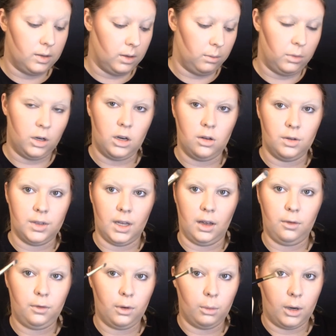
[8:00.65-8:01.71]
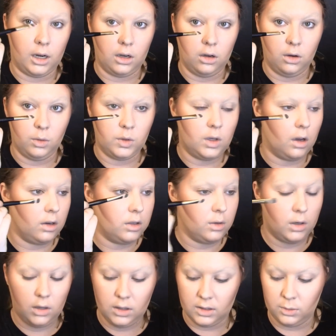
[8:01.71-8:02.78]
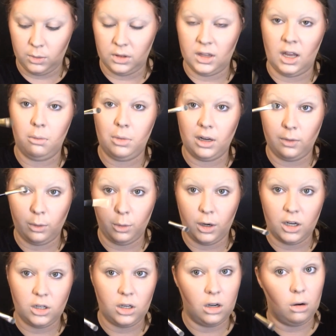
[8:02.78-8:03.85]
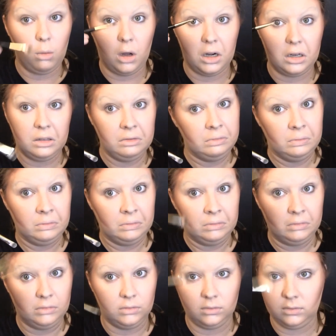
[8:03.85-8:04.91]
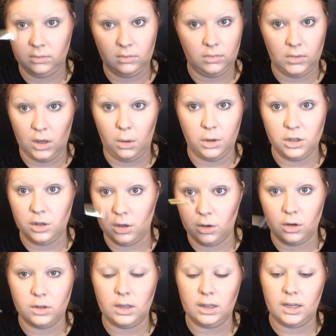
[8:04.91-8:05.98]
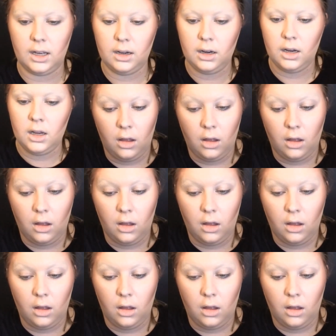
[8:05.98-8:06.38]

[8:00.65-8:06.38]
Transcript: So I'm going to use that for my nose contour because with that big of a brush you don't want to go into your nose like that.